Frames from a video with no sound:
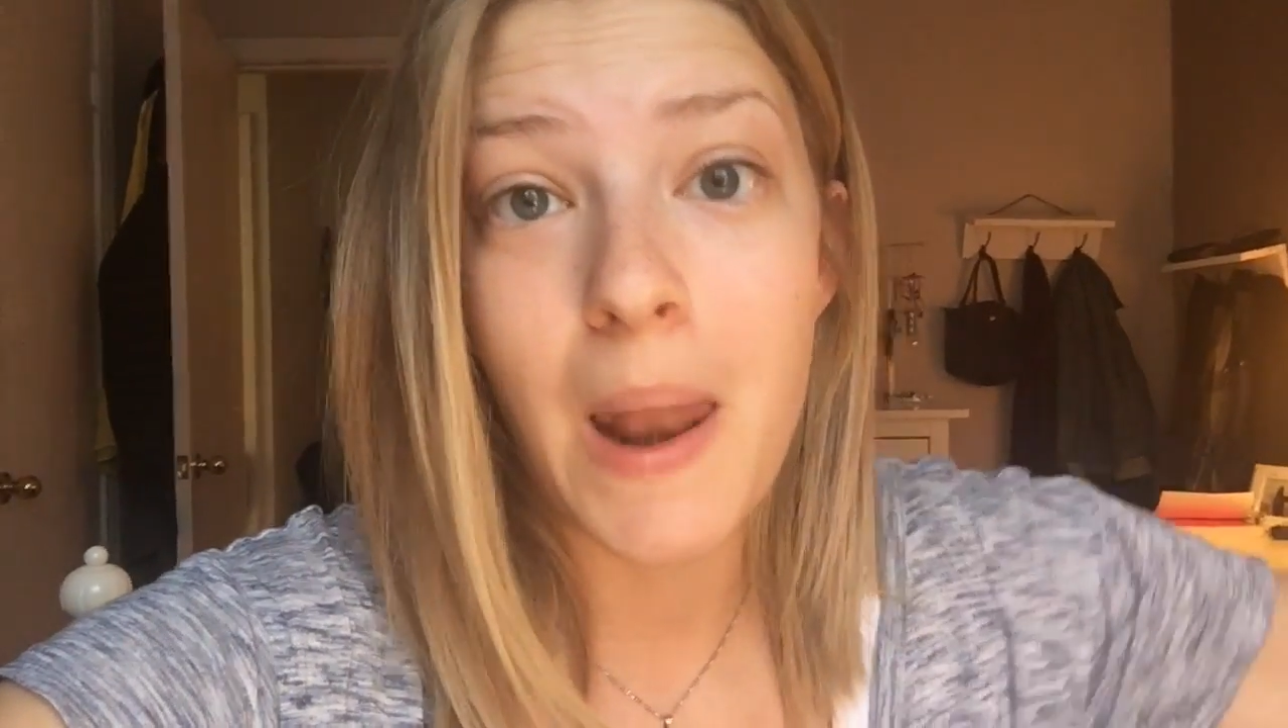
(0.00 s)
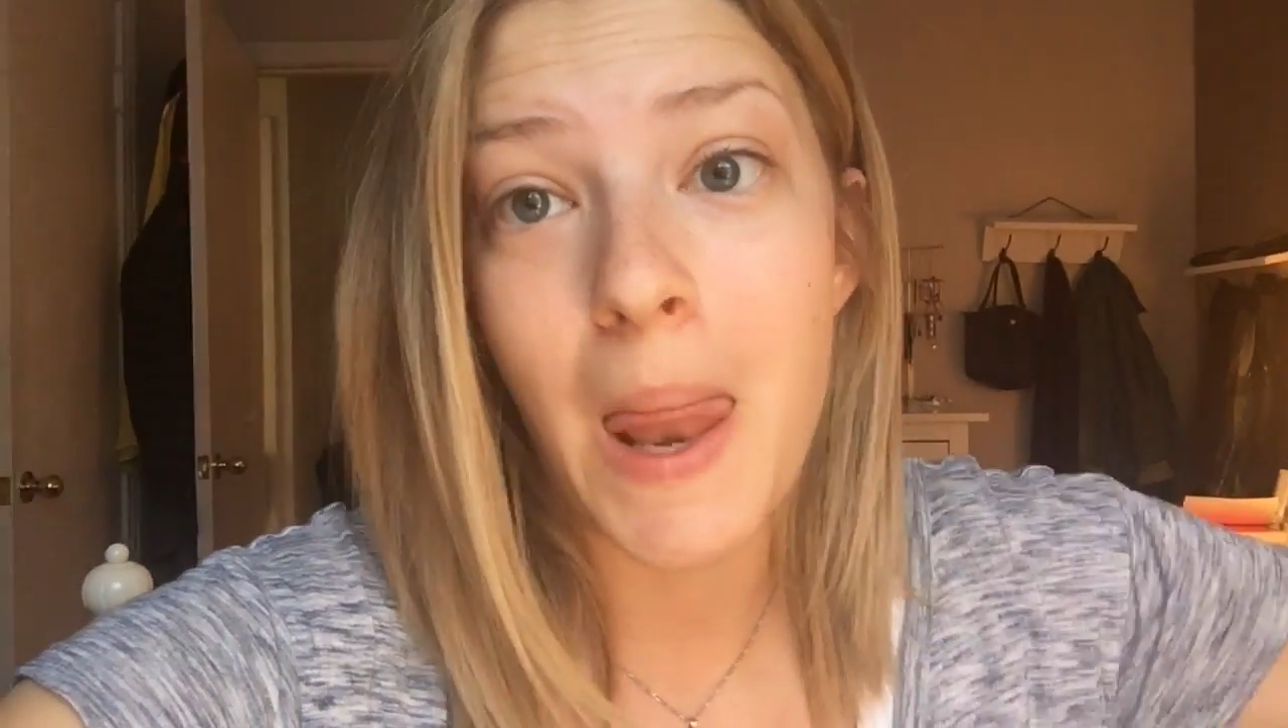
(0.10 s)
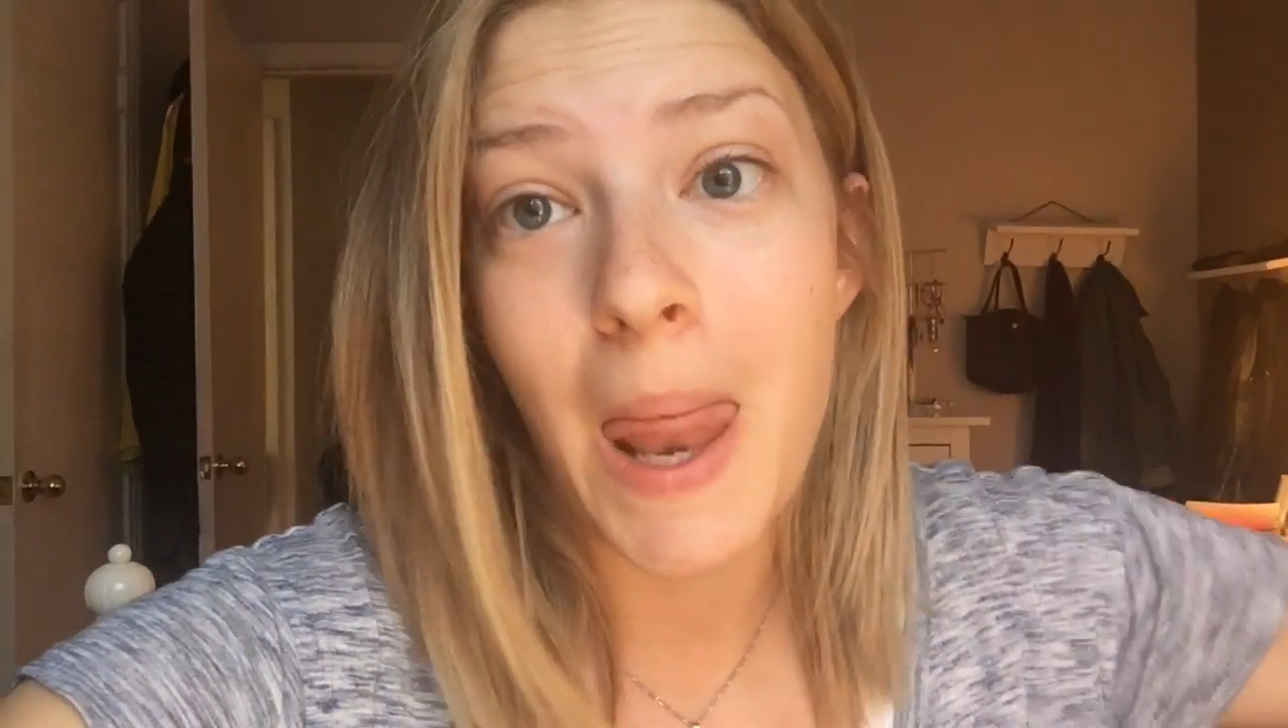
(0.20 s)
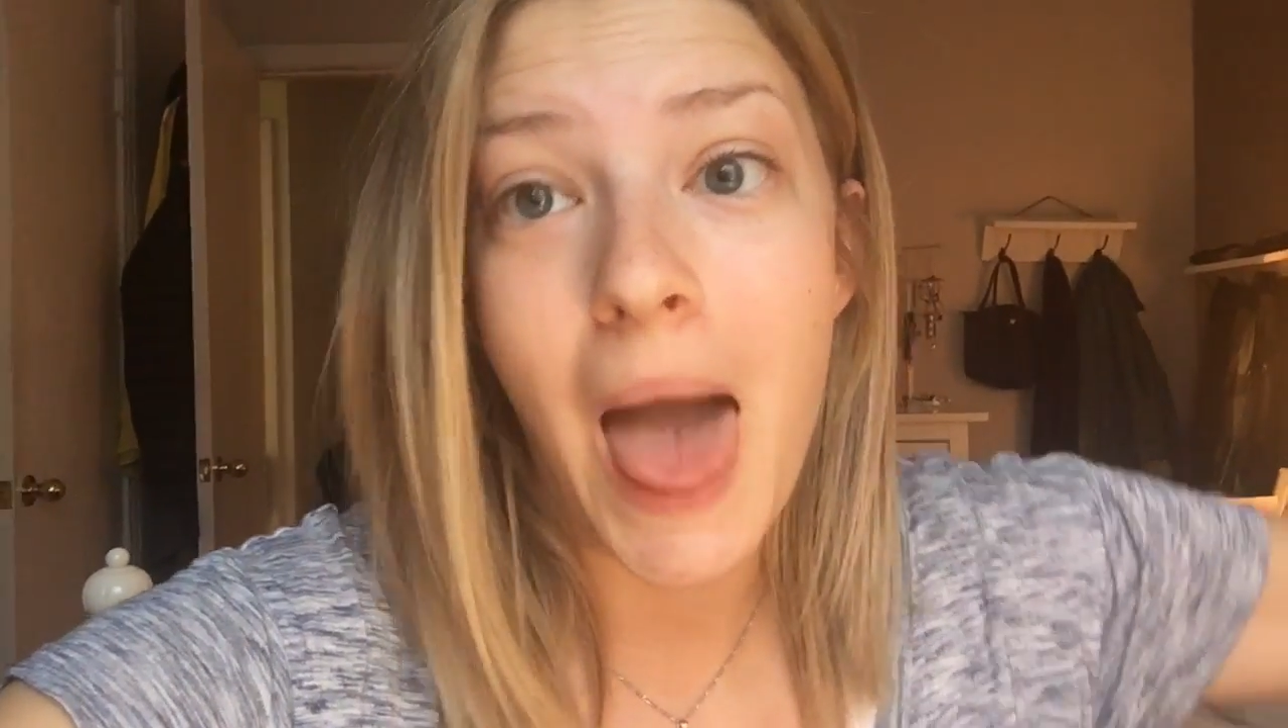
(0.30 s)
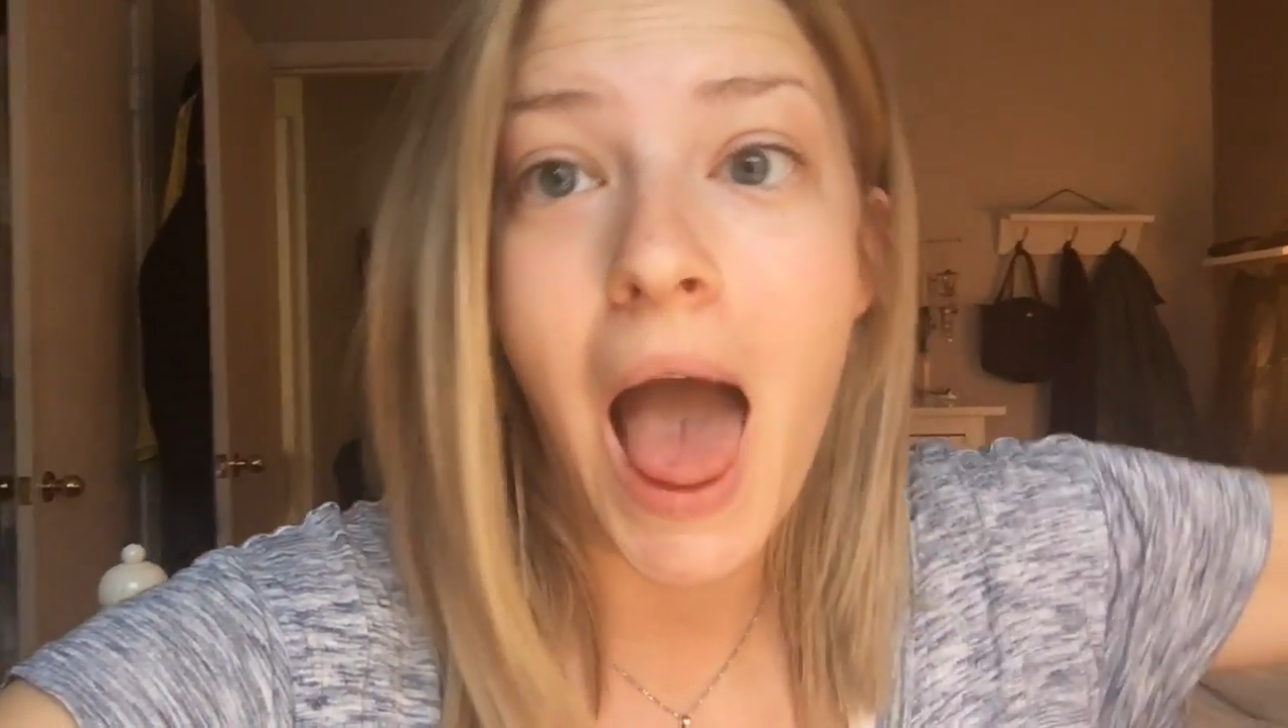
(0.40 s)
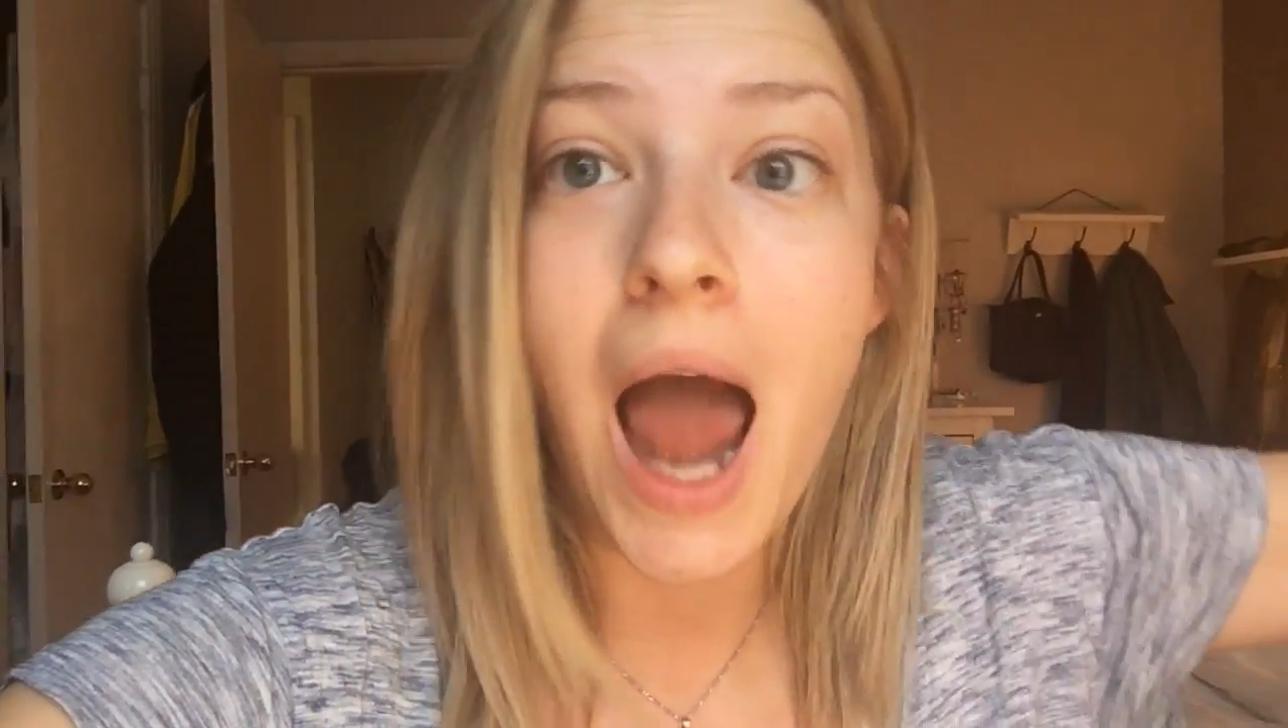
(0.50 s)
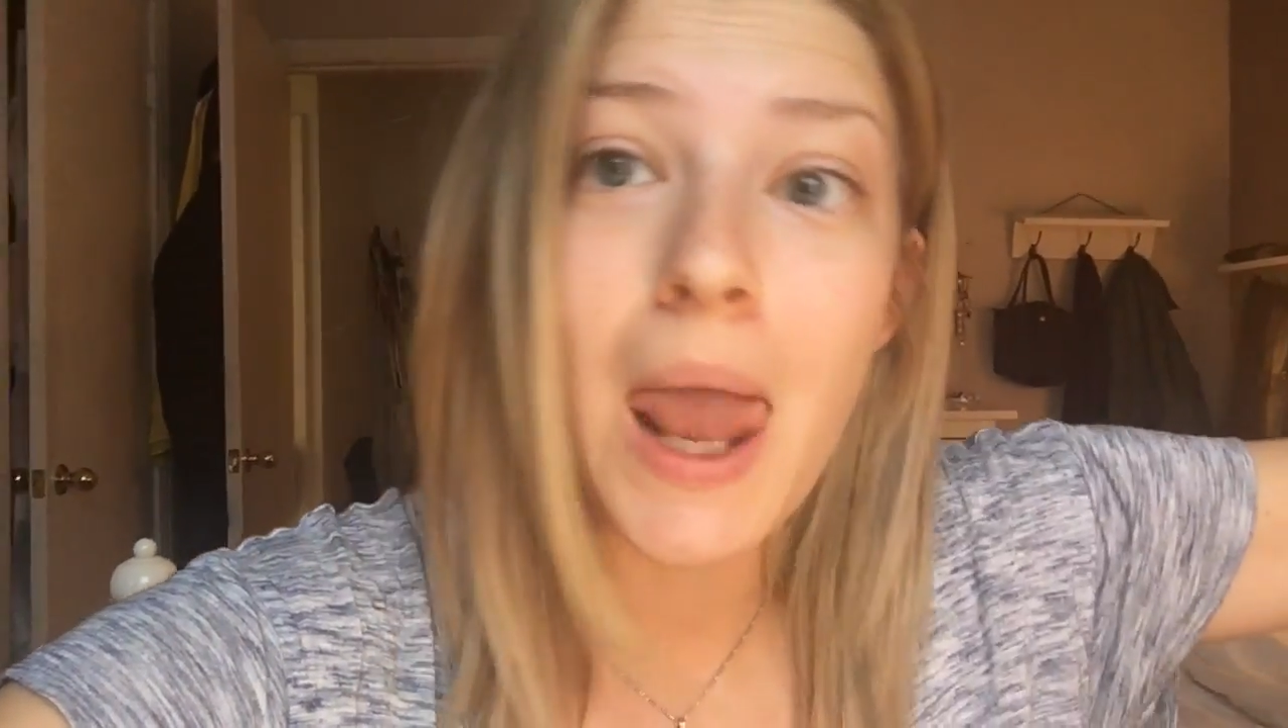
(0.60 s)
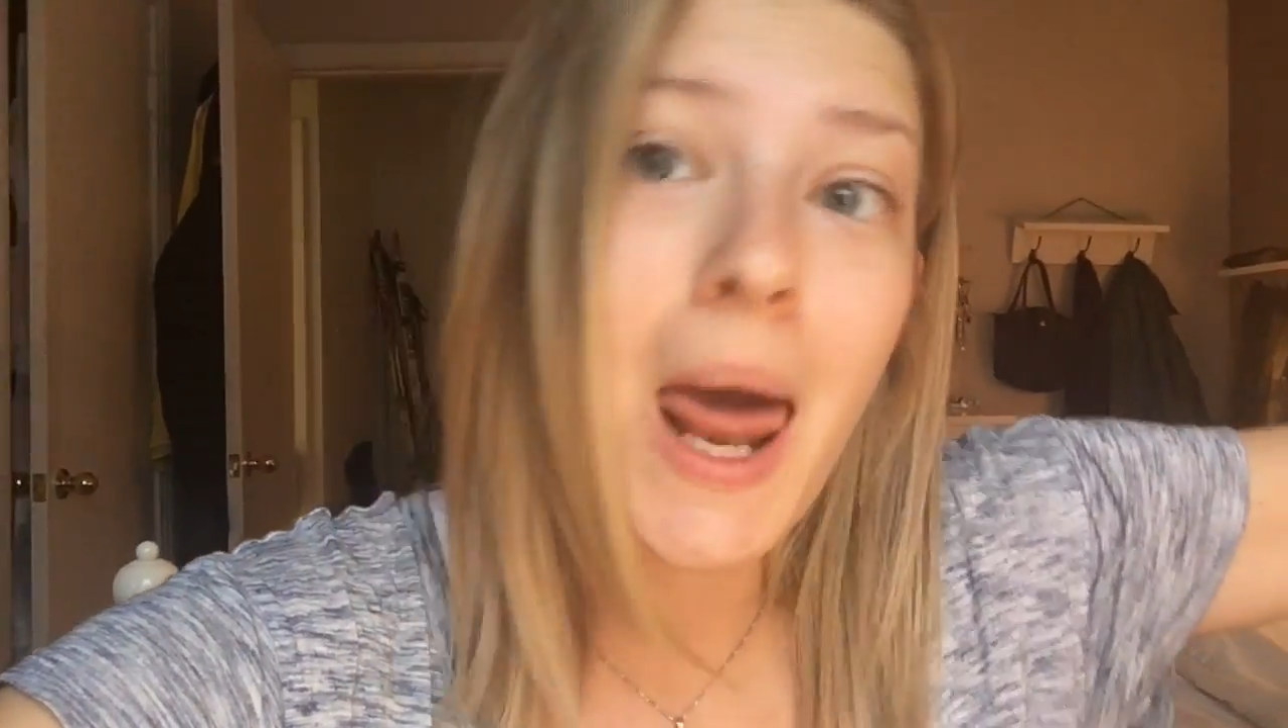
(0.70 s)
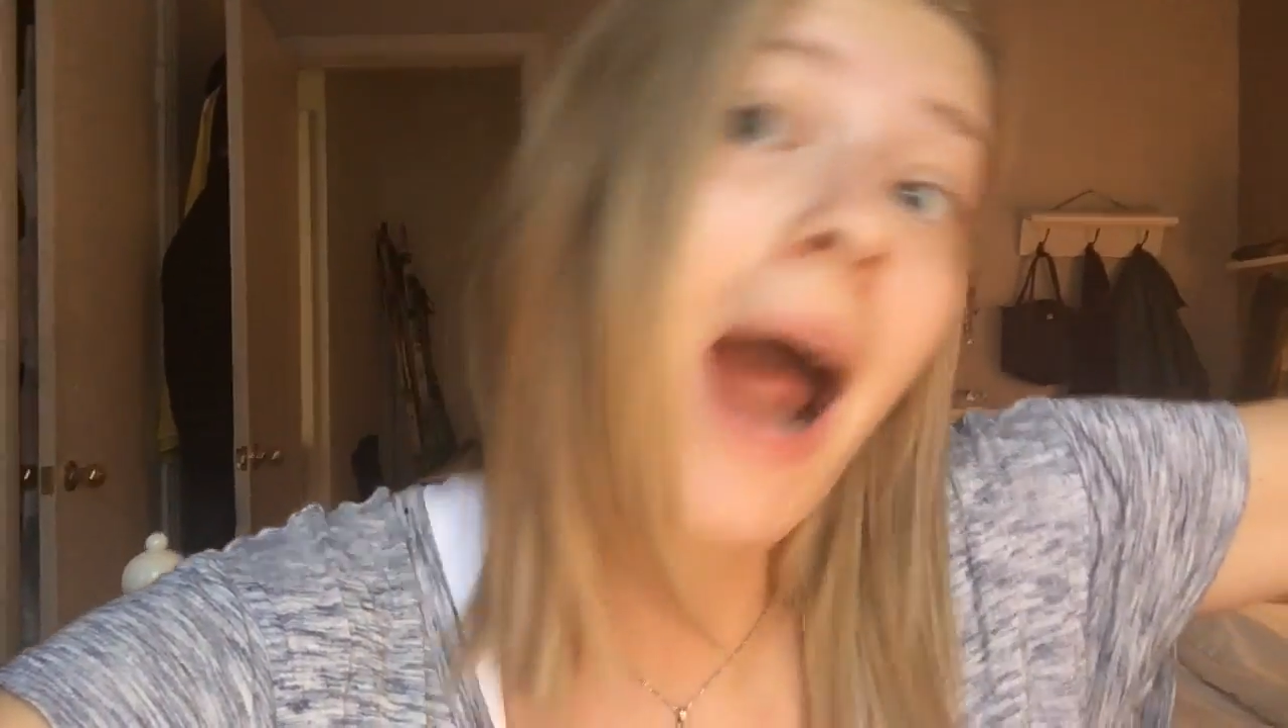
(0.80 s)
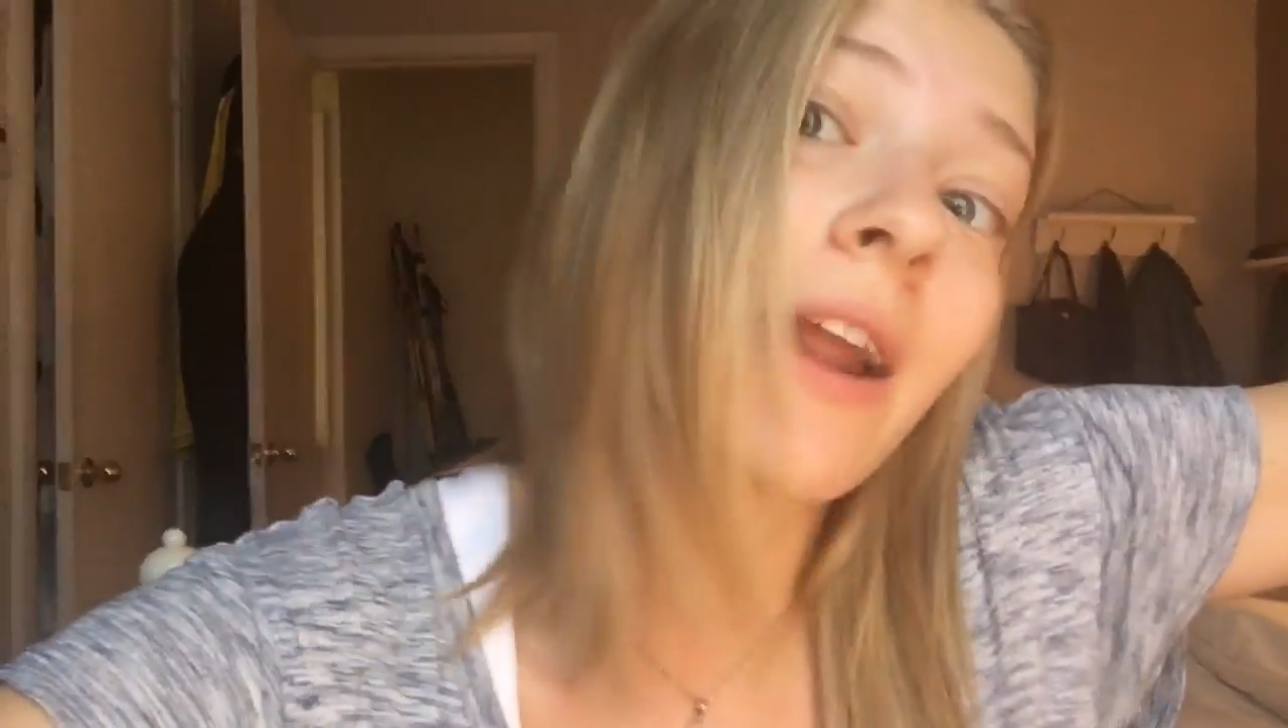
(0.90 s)

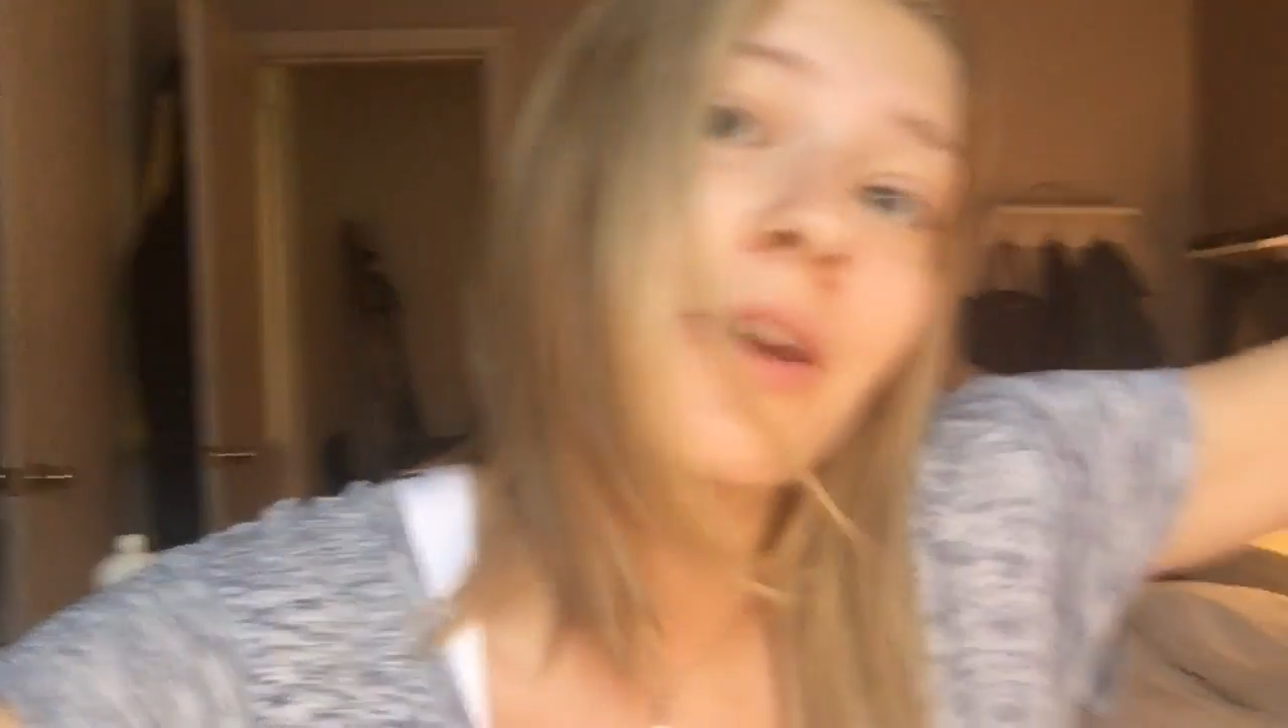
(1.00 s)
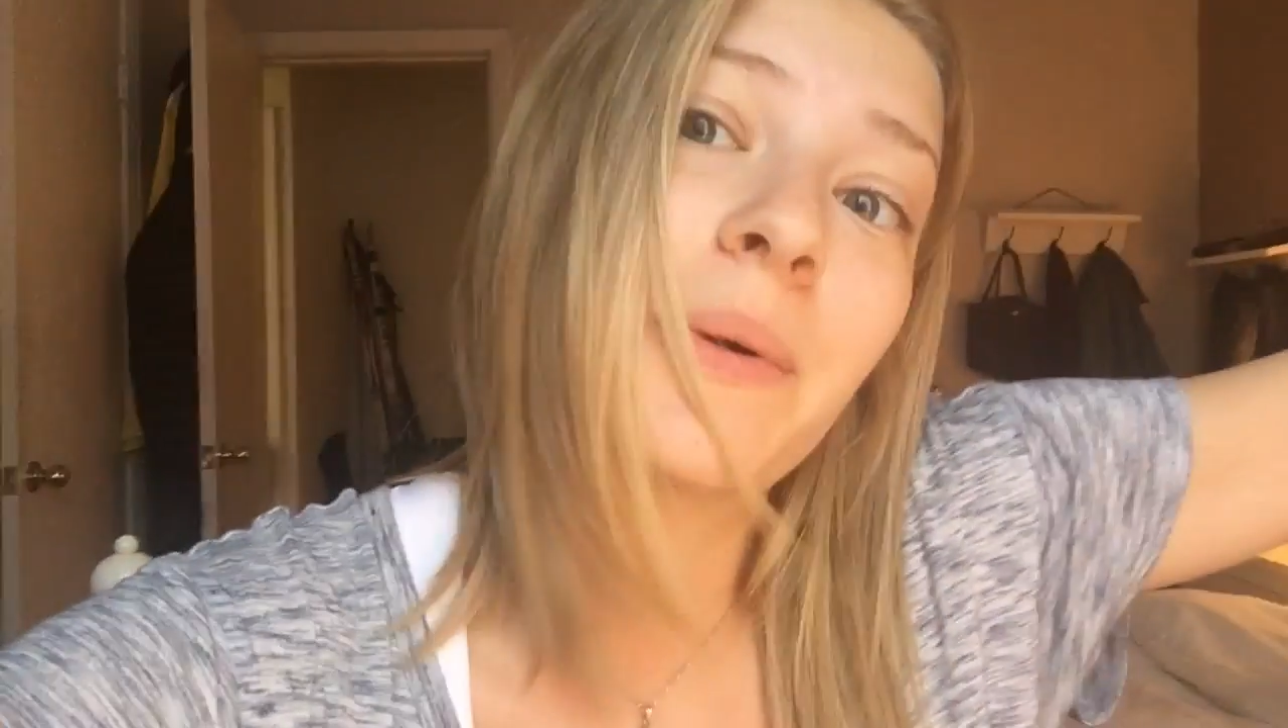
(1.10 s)
don't